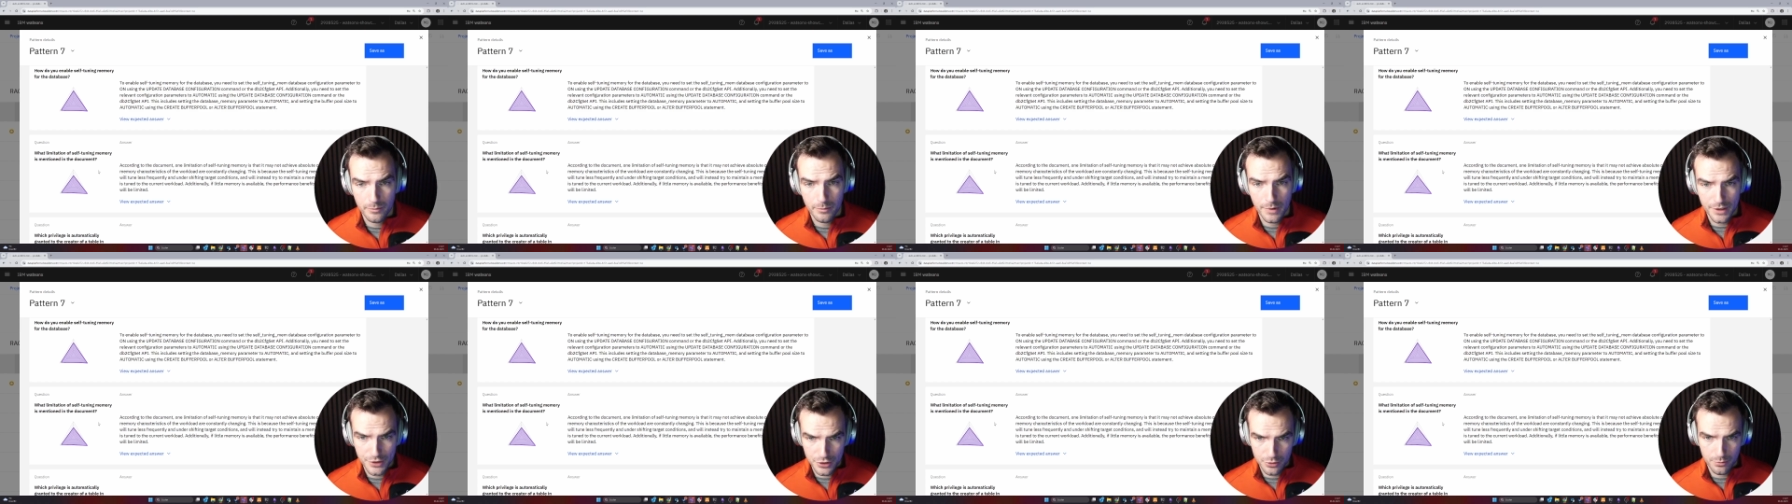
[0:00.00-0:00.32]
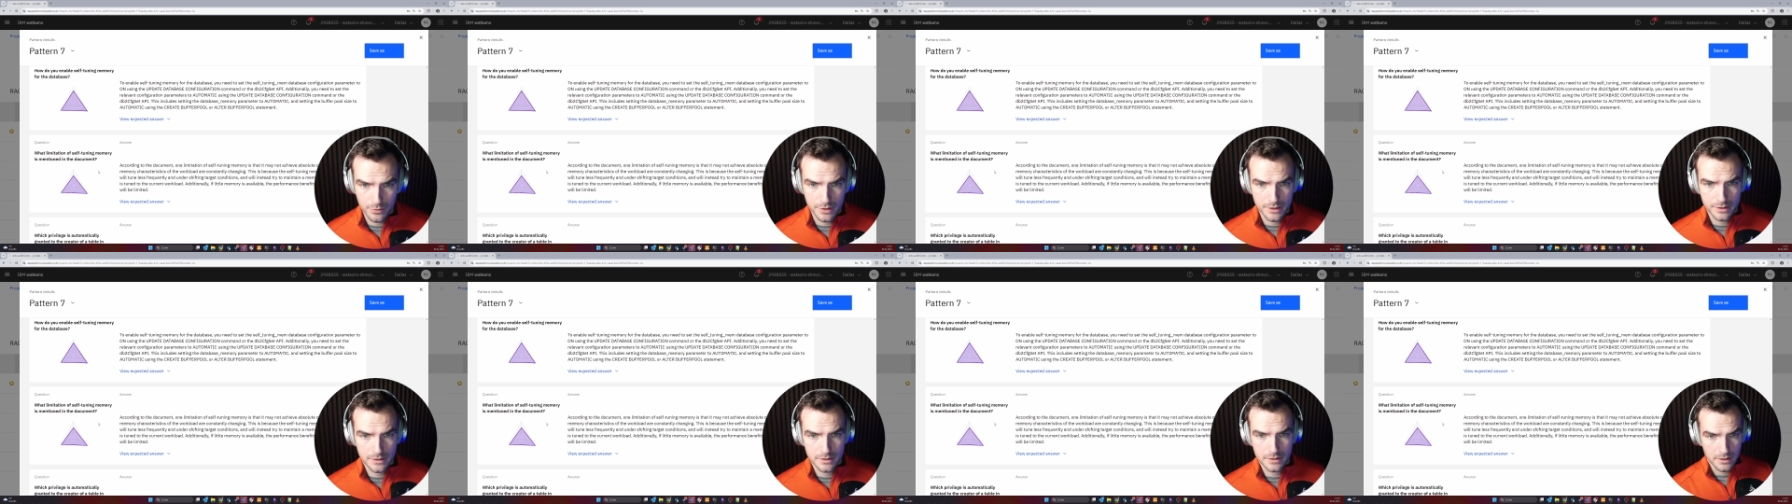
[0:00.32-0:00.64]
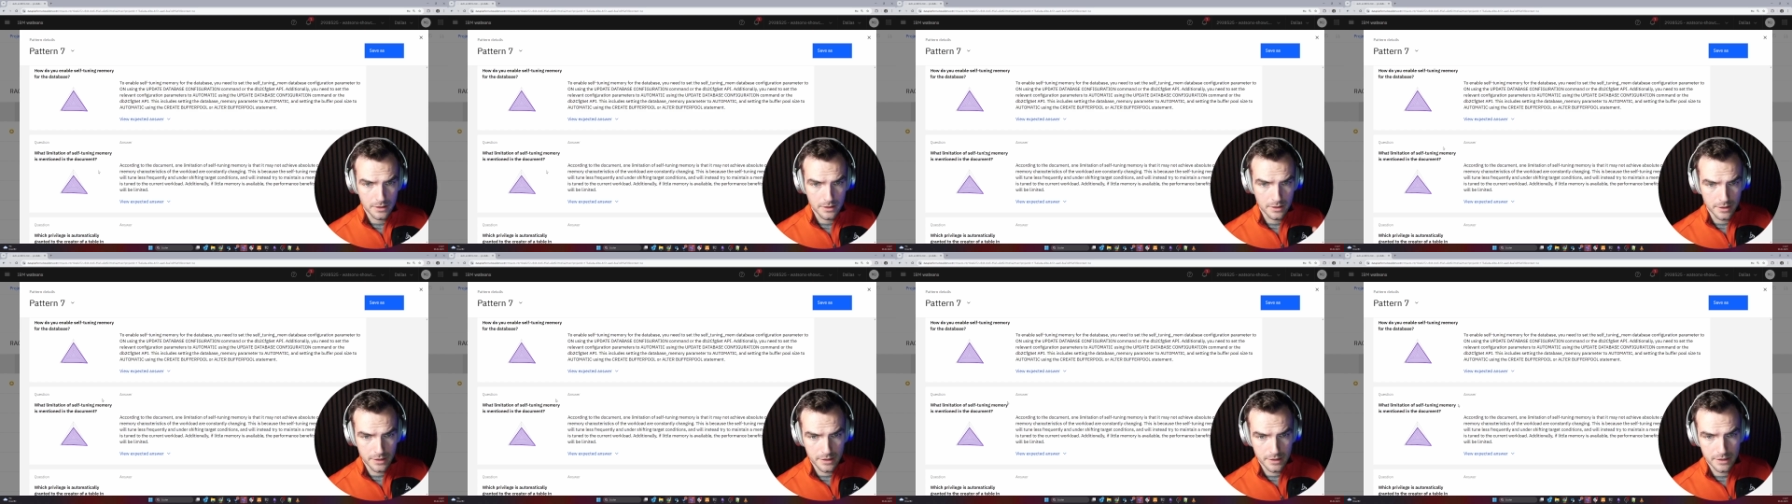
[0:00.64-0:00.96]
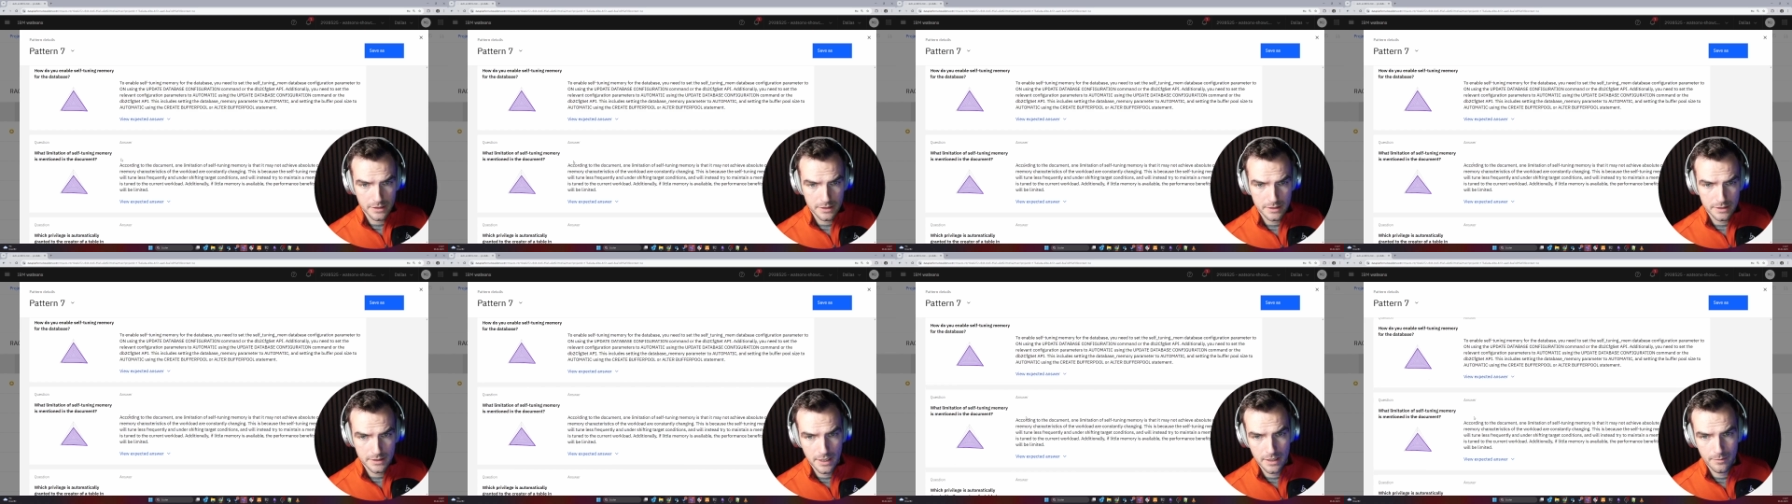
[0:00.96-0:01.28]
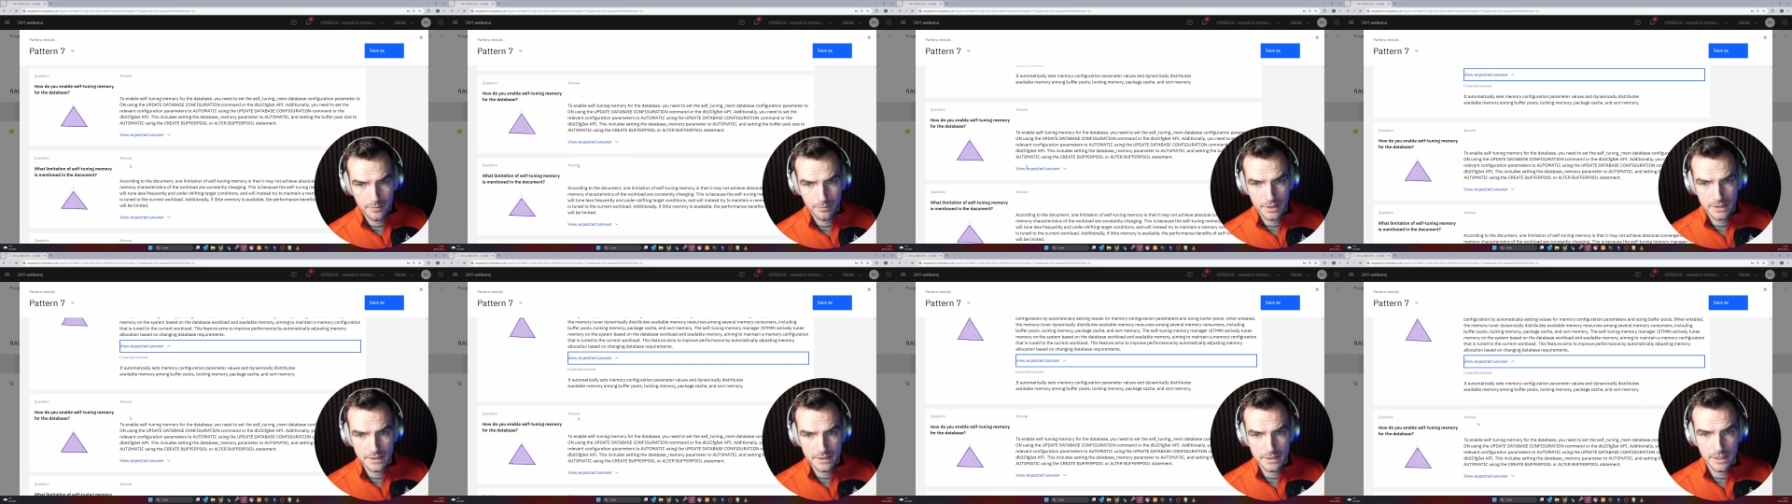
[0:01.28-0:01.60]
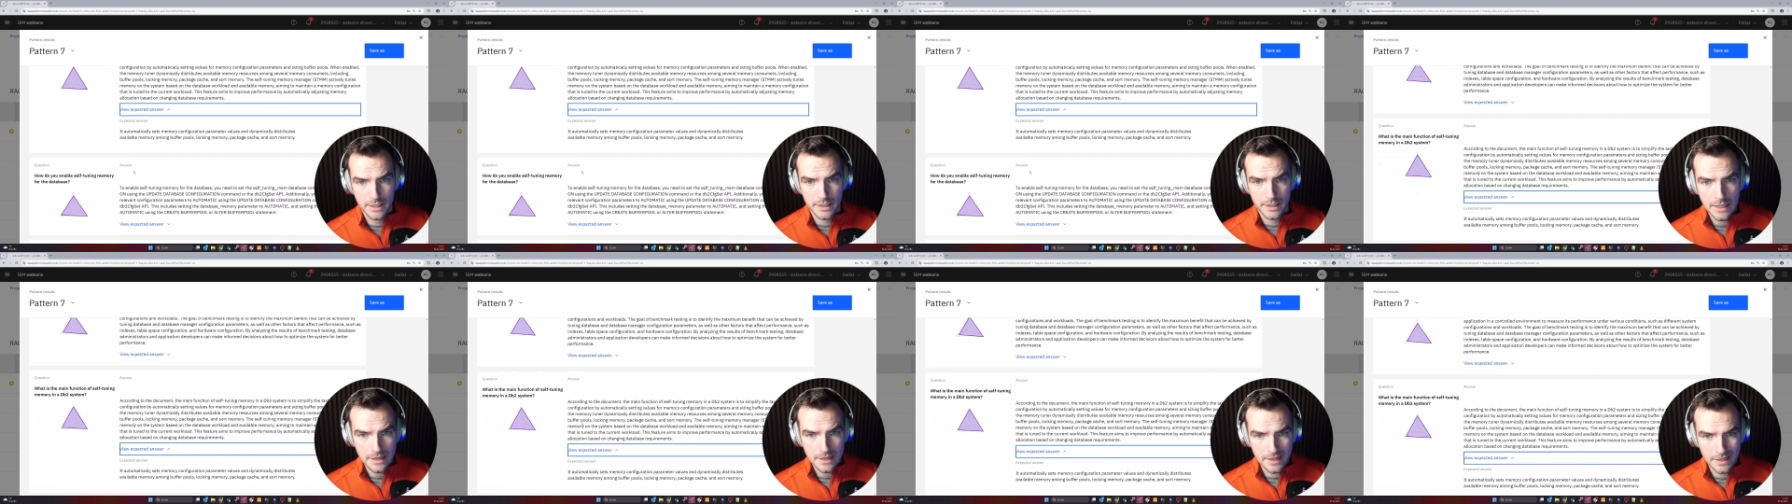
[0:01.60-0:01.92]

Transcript: measurements here side by side,